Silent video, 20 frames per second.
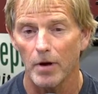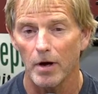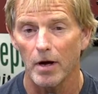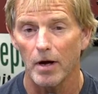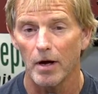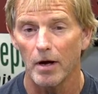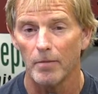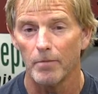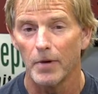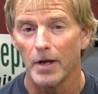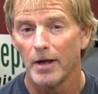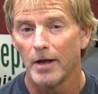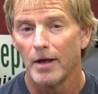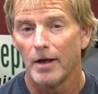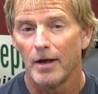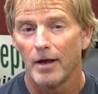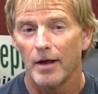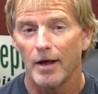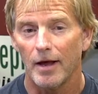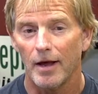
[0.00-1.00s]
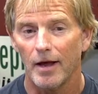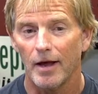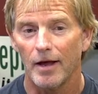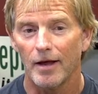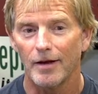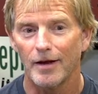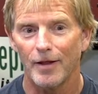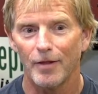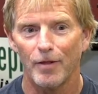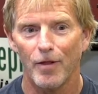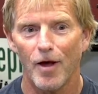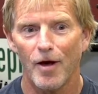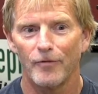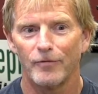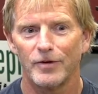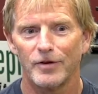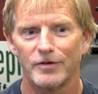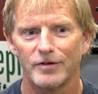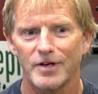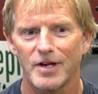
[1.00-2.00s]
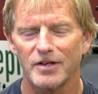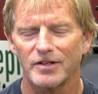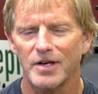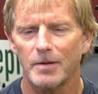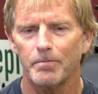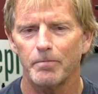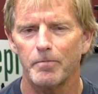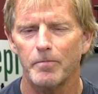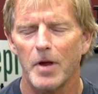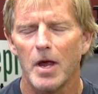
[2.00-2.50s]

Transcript: Um And I love this because it